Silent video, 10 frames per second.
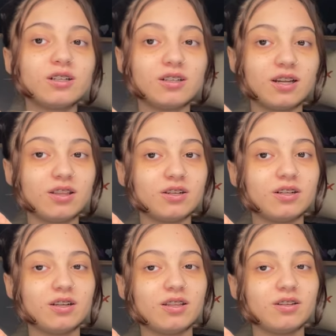another,
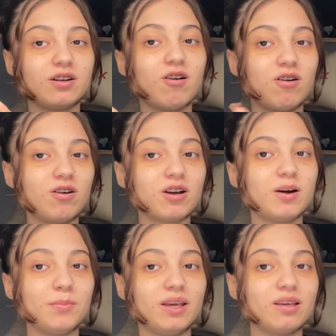another haul
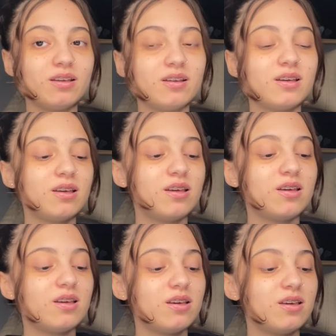coming
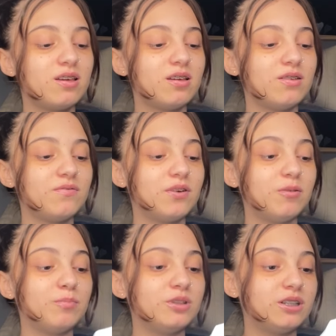from
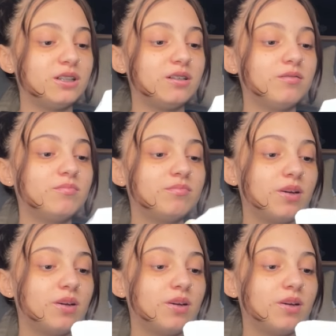Shein.